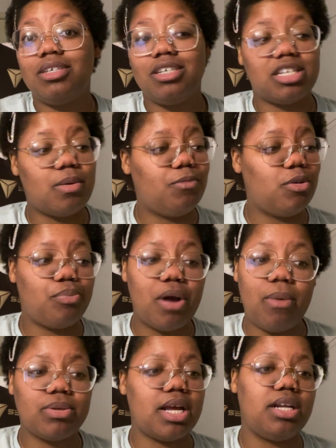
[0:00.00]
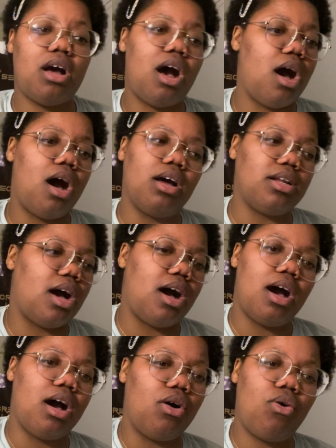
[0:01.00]
Some of them probably was like,
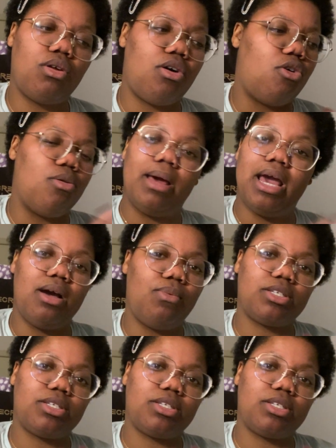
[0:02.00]
nah, hold on, man.